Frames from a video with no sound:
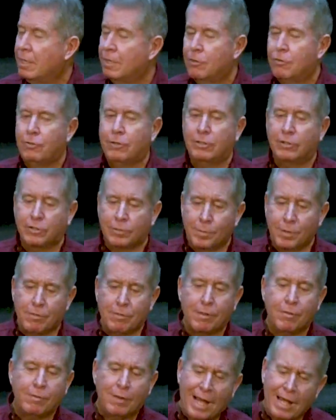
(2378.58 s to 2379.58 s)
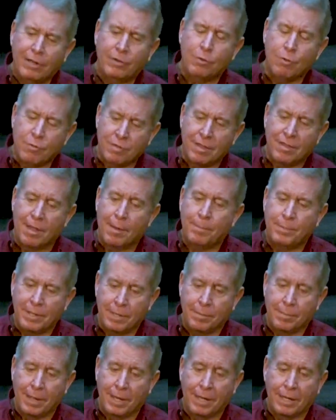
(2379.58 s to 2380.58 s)
She looked at me and said, I understand that
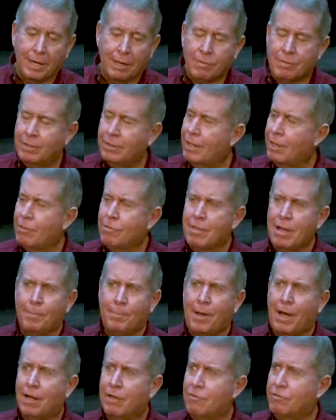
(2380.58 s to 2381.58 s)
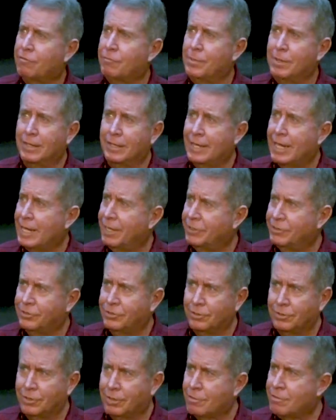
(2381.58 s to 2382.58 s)
PMA. I said, no, it's not positive mental
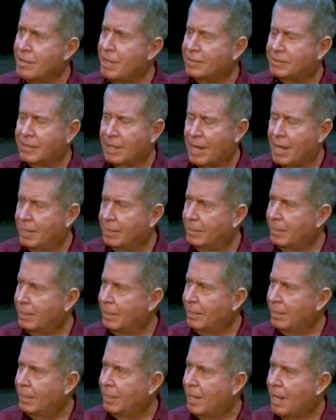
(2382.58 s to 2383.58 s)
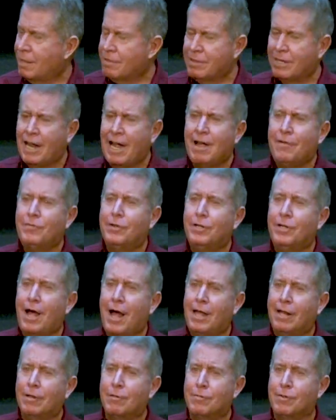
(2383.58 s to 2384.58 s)
attitude. It's not that. I said, I have a
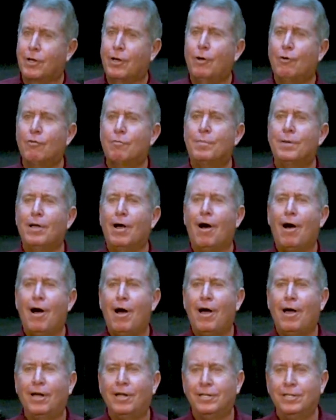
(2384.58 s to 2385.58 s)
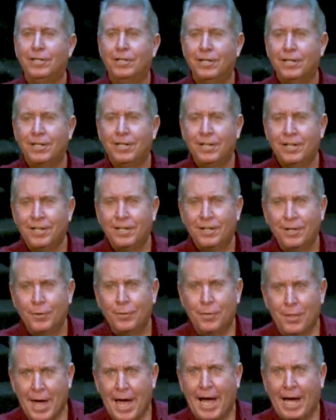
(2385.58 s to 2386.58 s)
knowledge that goes beyond
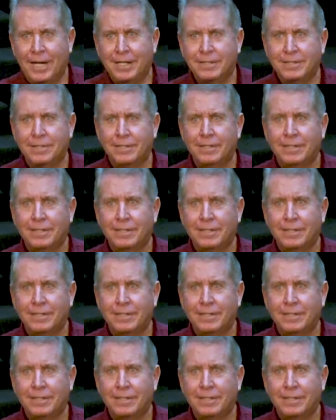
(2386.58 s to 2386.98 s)
that.